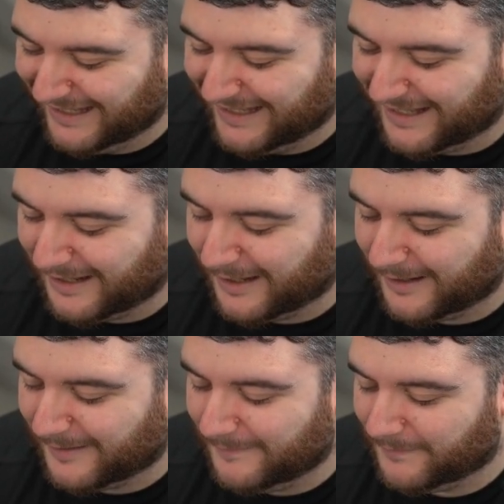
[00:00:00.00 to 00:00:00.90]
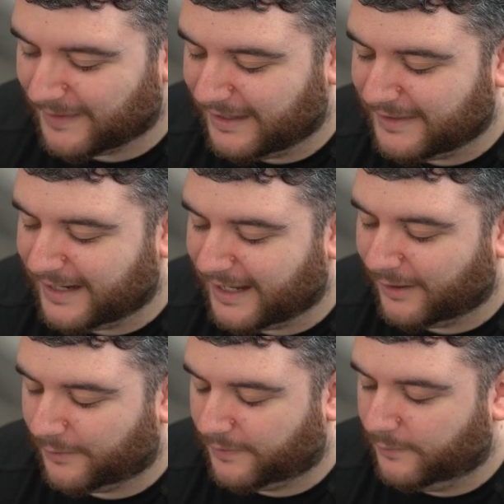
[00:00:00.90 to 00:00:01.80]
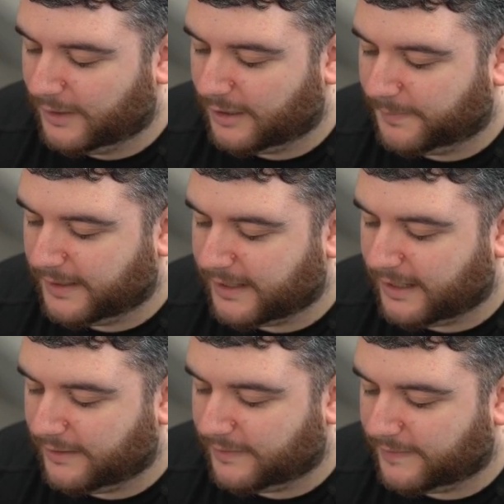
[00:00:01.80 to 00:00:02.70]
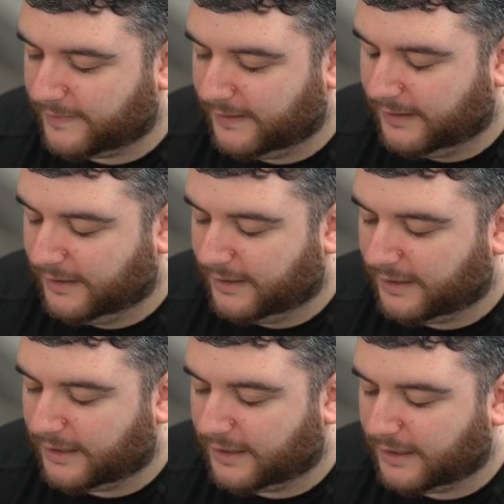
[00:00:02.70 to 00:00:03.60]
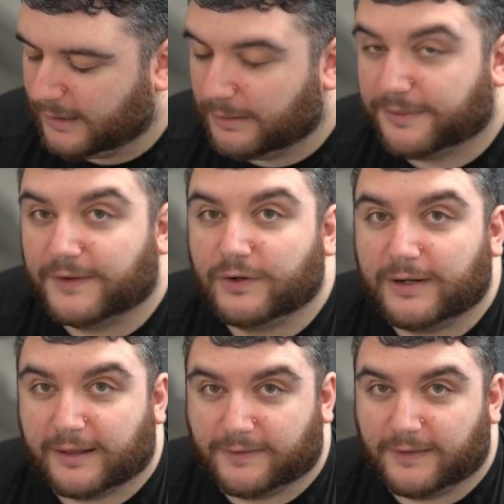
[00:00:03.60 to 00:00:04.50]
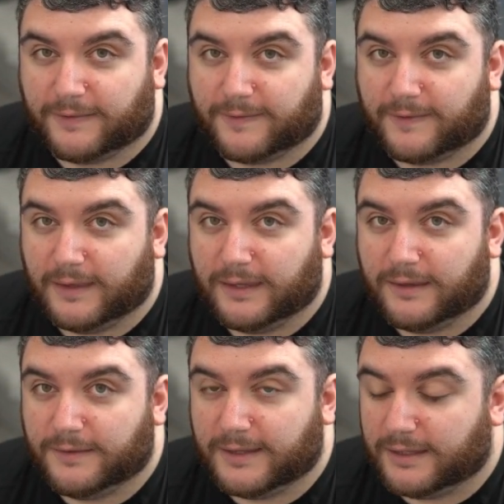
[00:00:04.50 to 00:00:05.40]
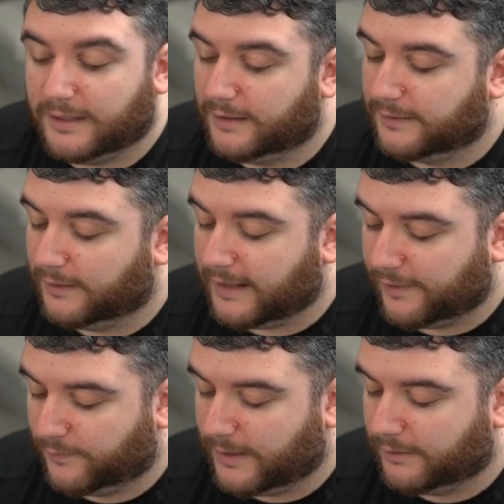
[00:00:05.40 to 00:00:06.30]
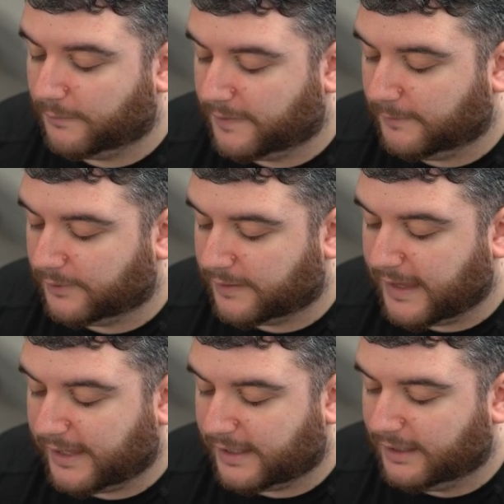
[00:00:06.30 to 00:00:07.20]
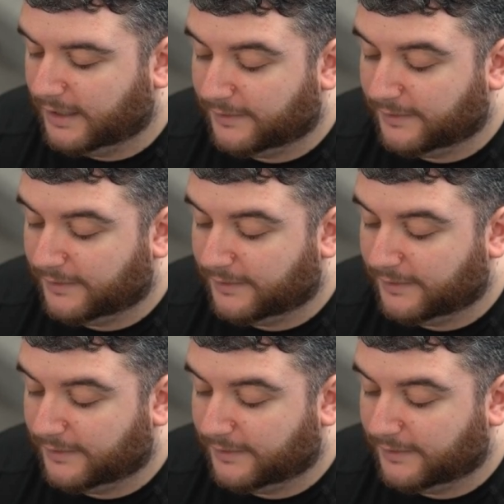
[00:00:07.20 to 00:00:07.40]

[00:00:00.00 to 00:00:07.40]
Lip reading: And then I also went up against Thunder Nexus in the last round and was able to take it.